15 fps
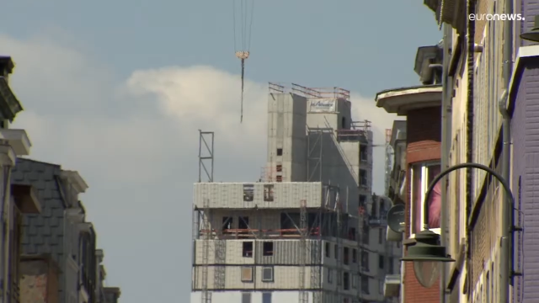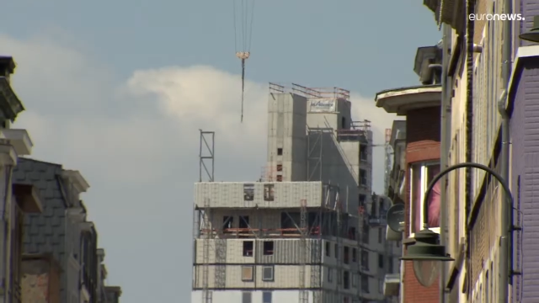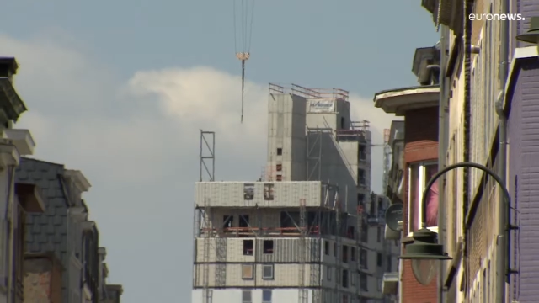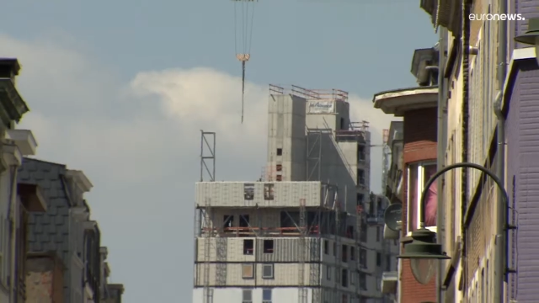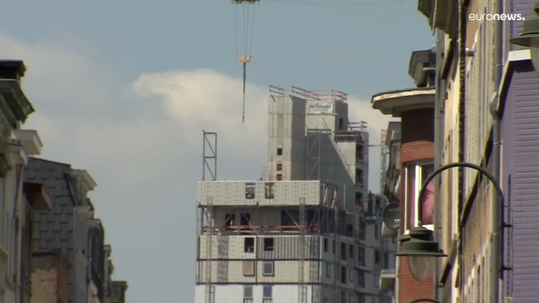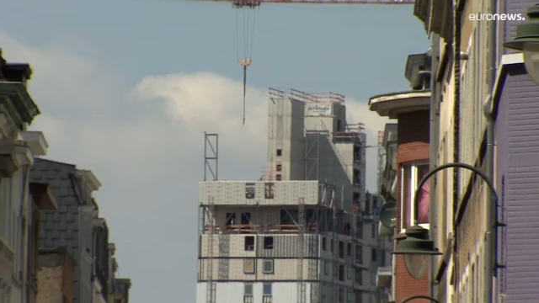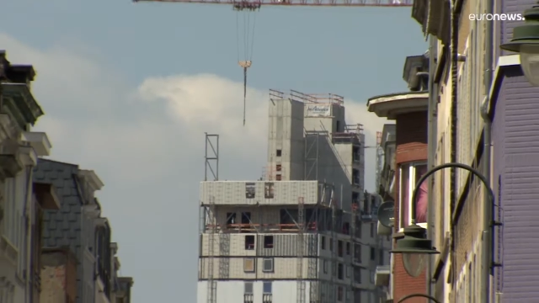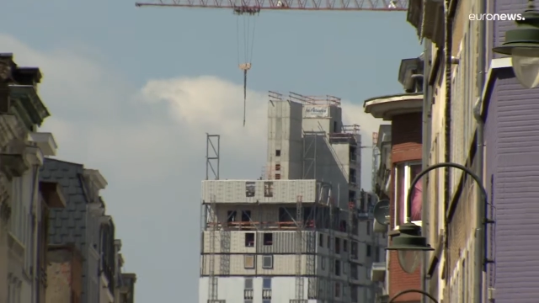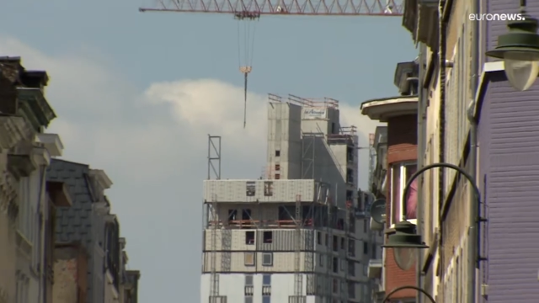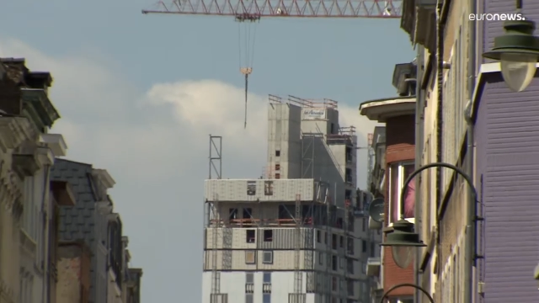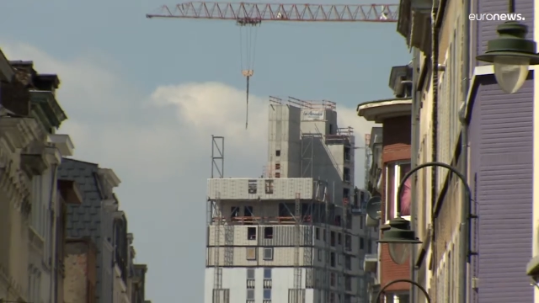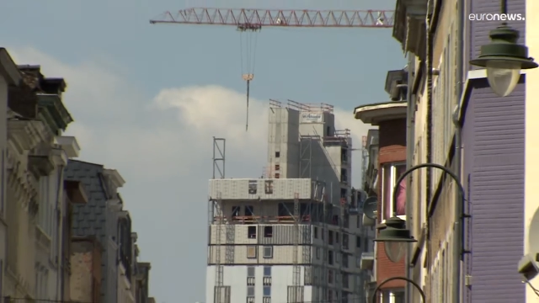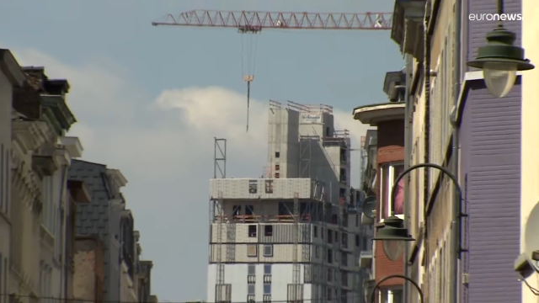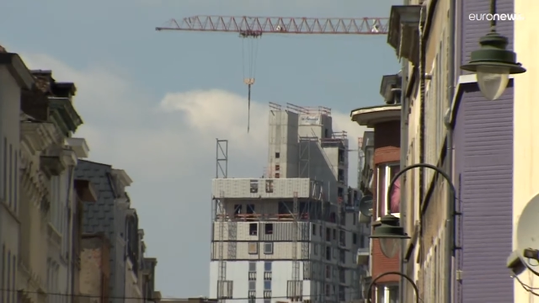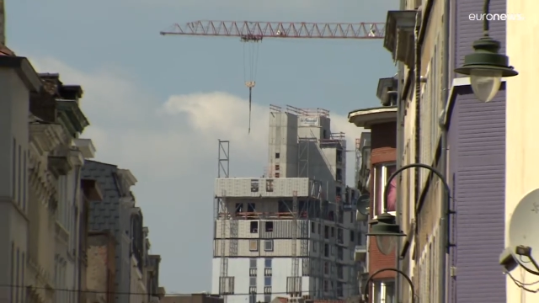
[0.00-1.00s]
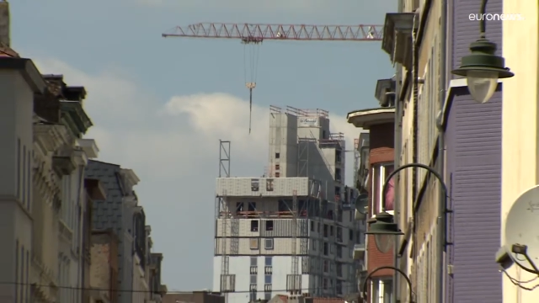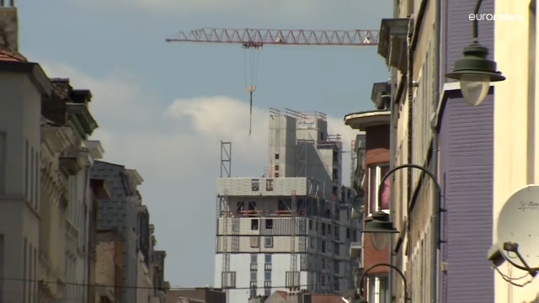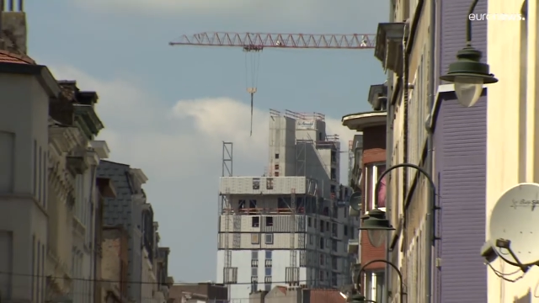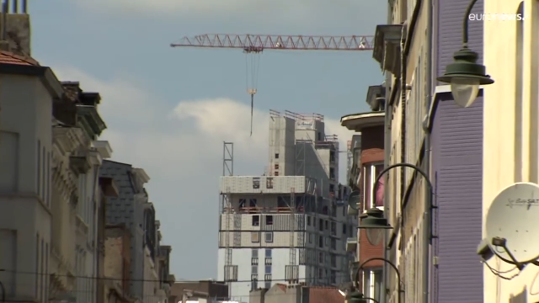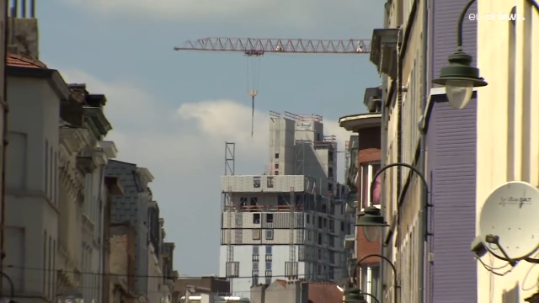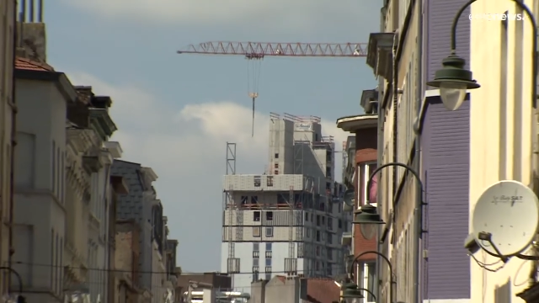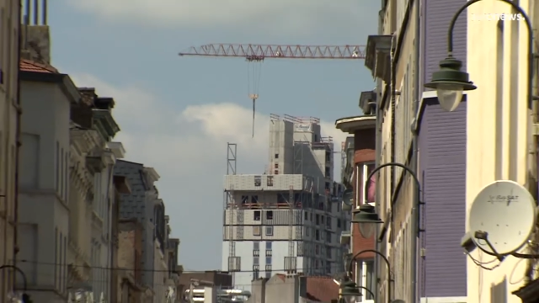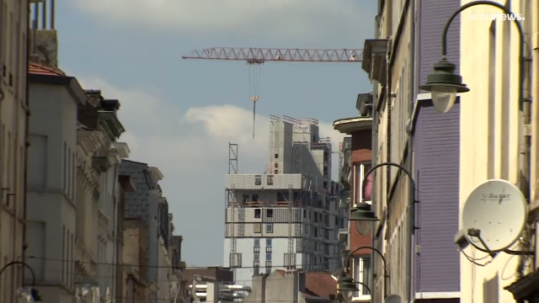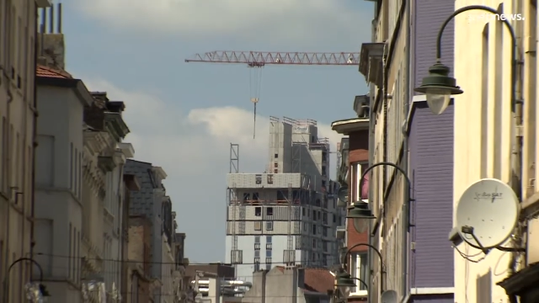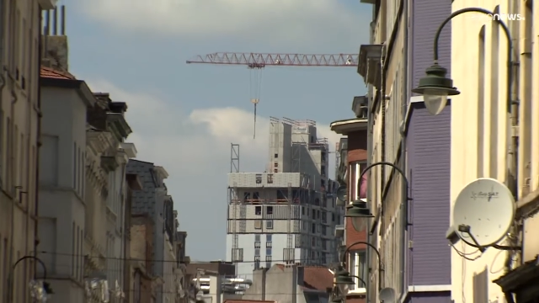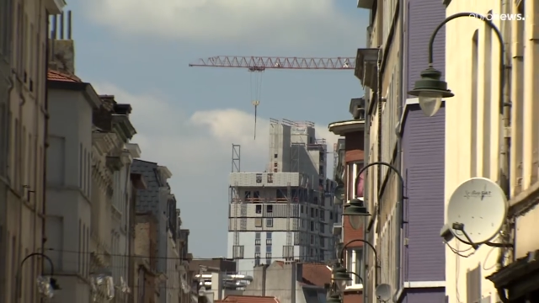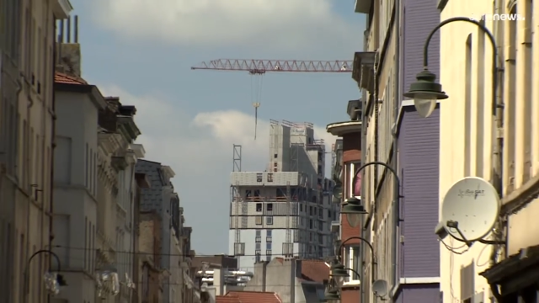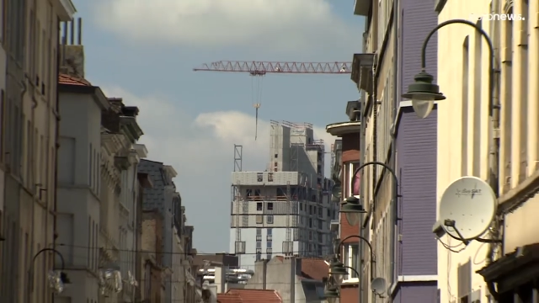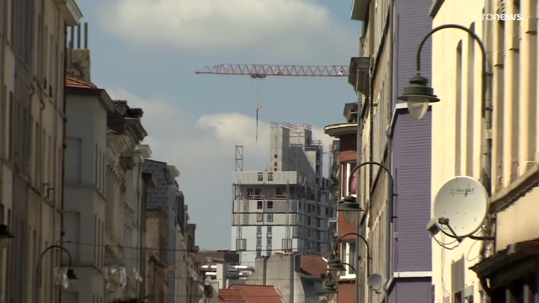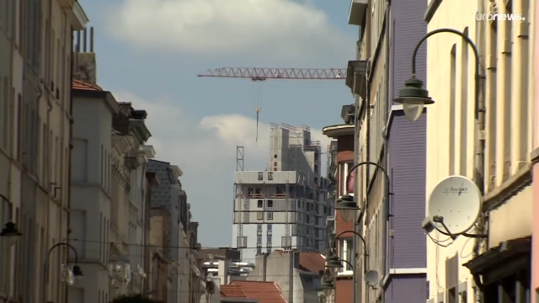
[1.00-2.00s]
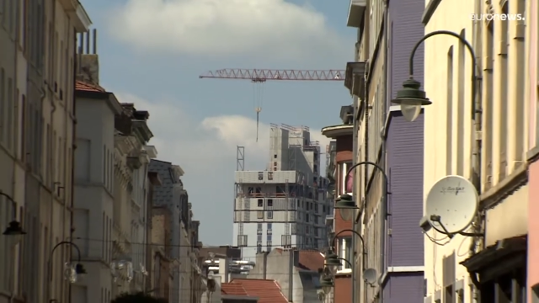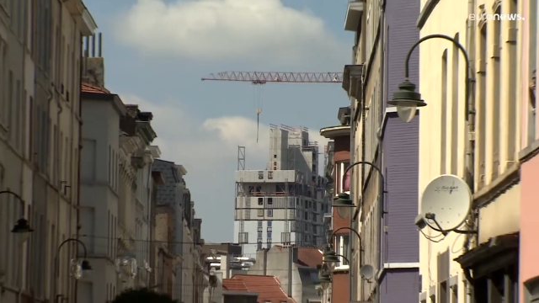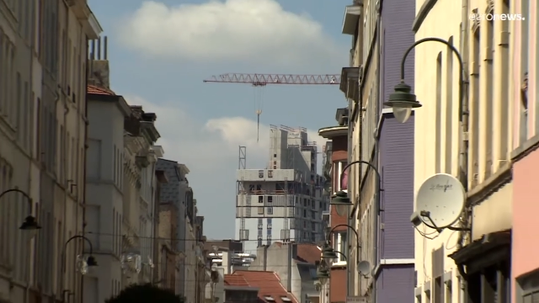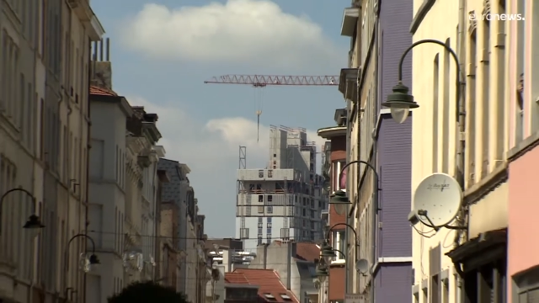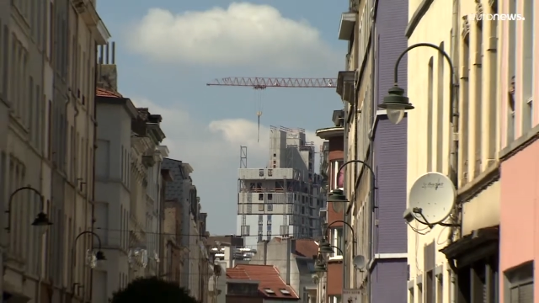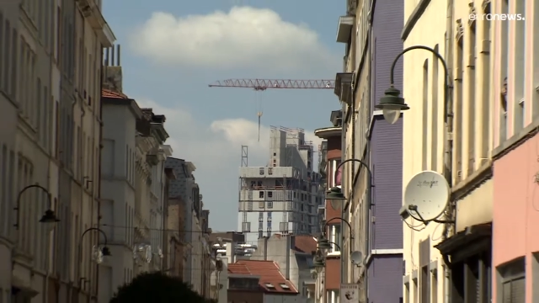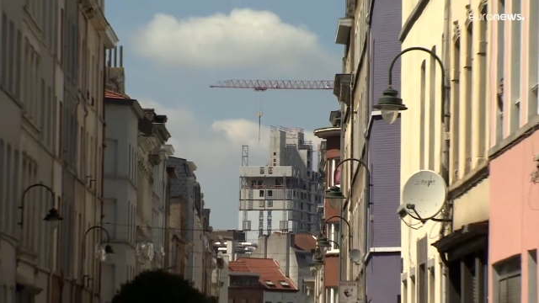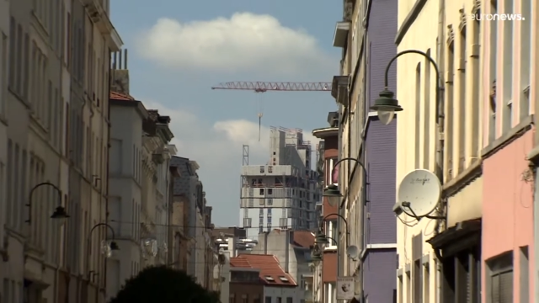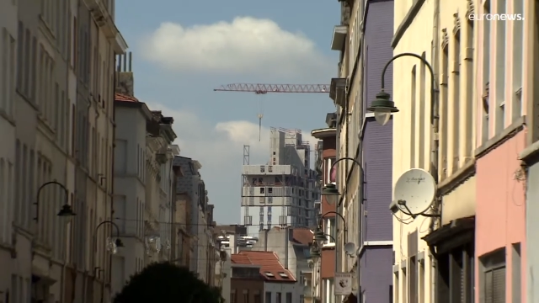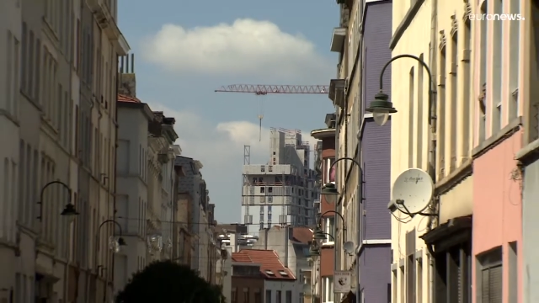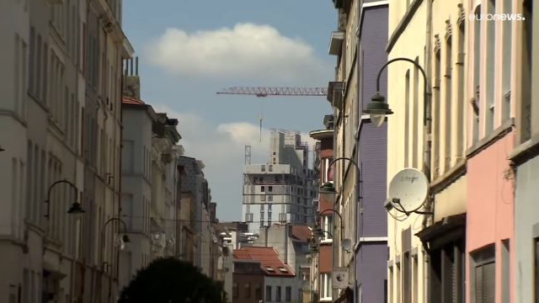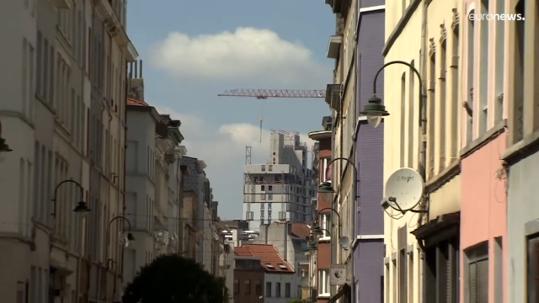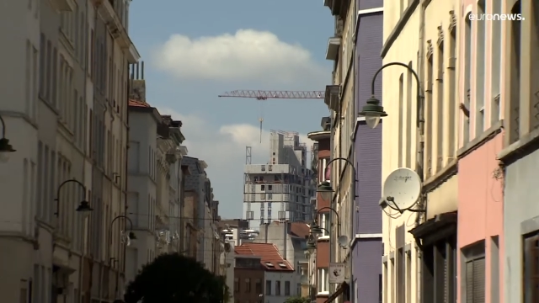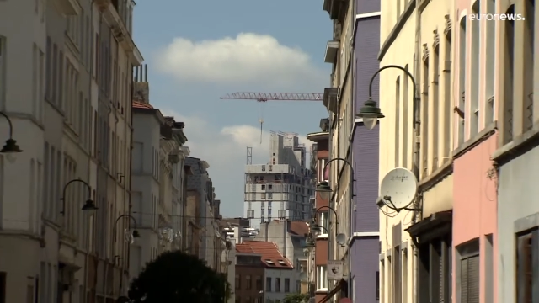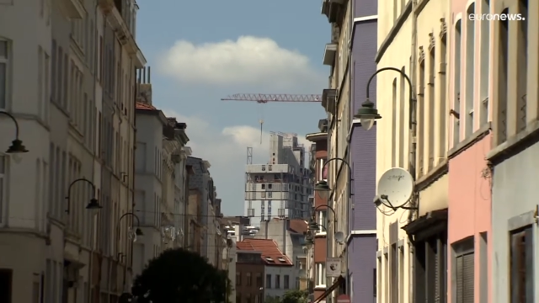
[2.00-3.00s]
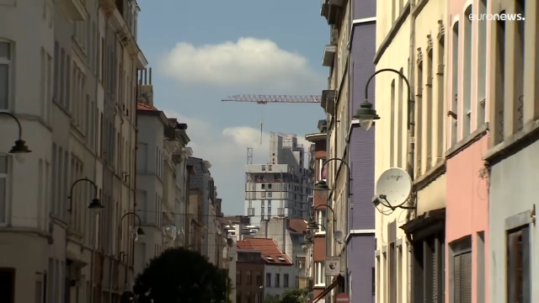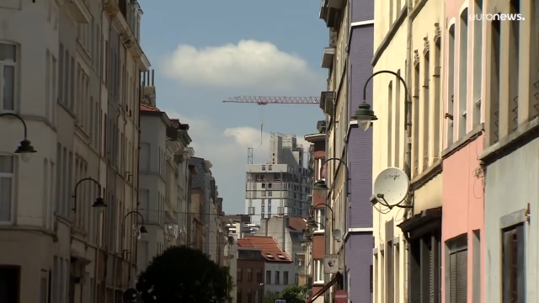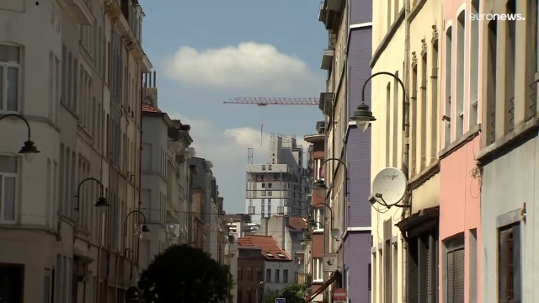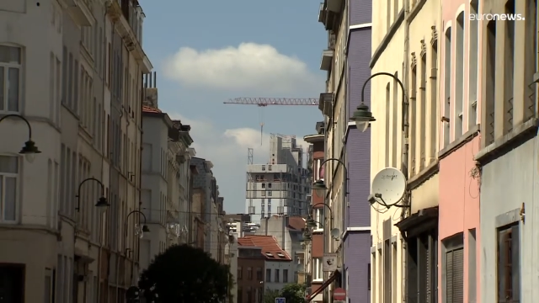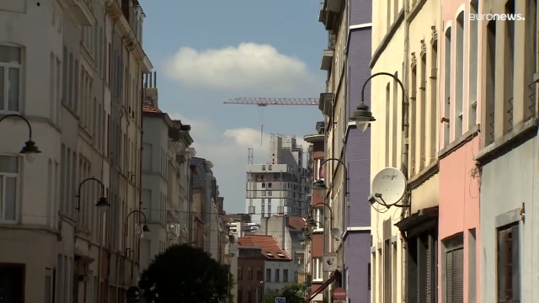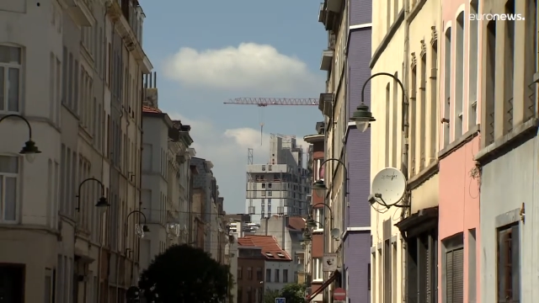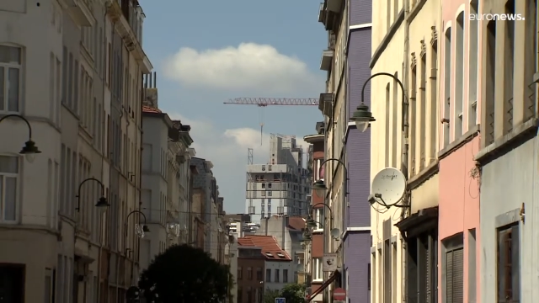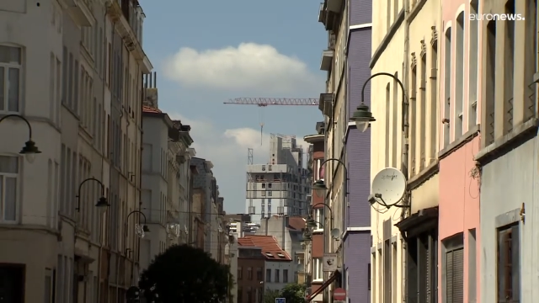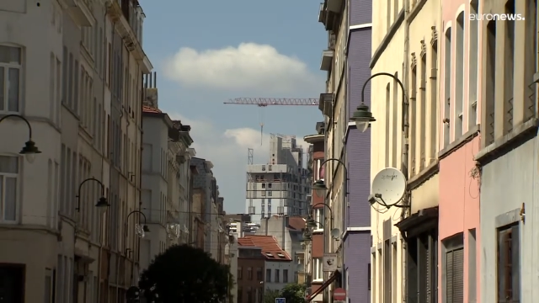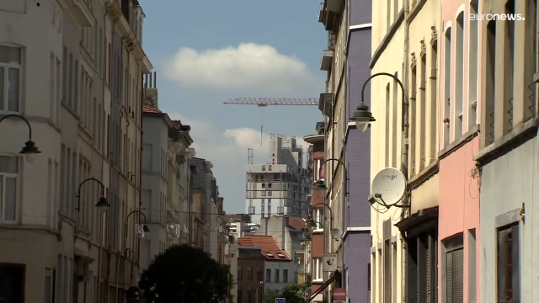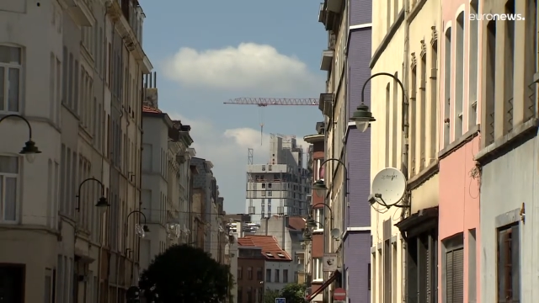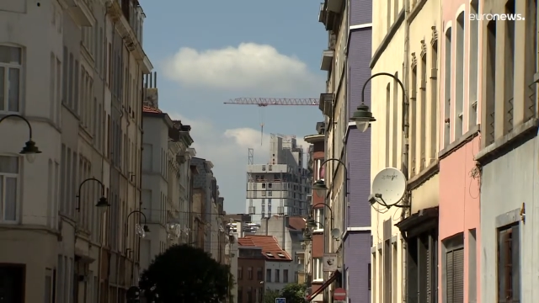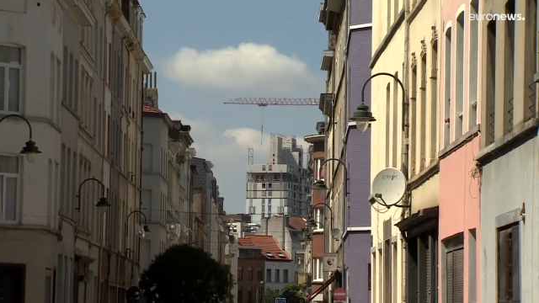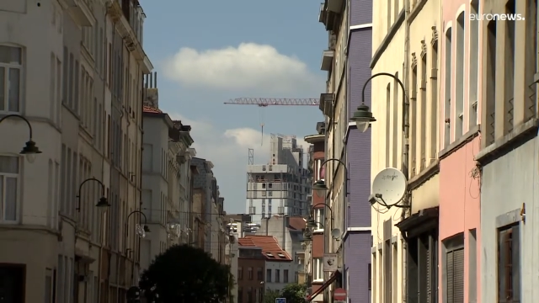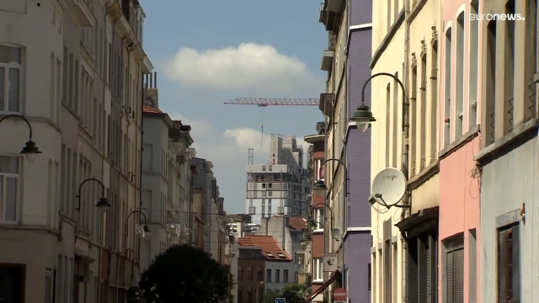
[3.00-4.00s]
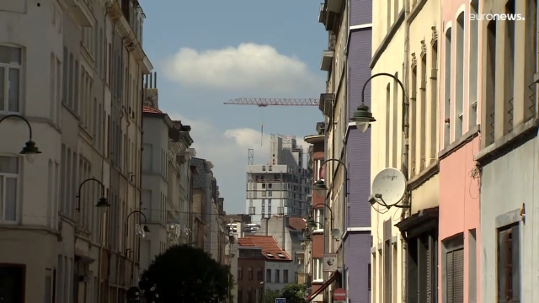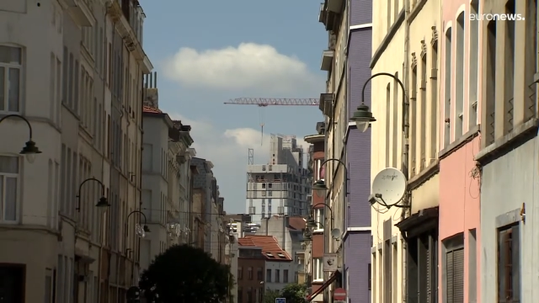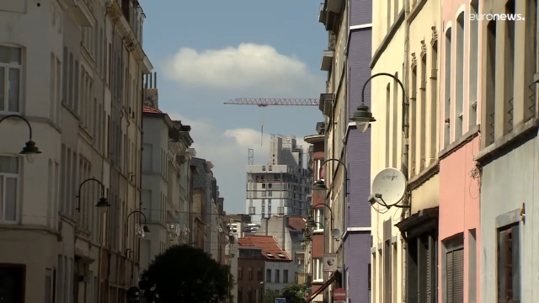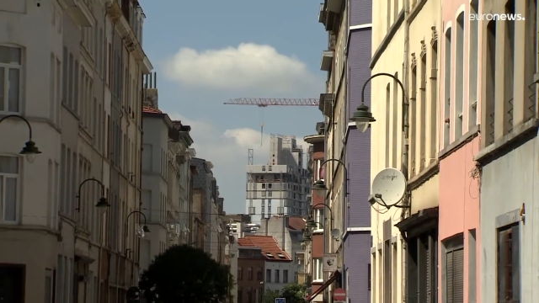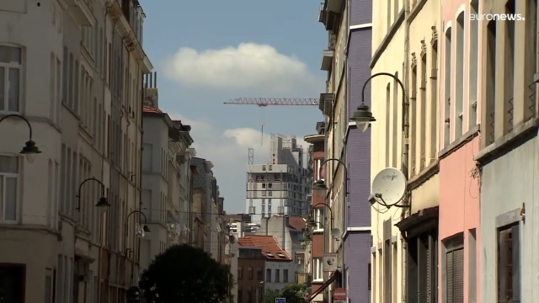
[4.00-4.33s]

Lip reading: Nobody's mouth can be seen.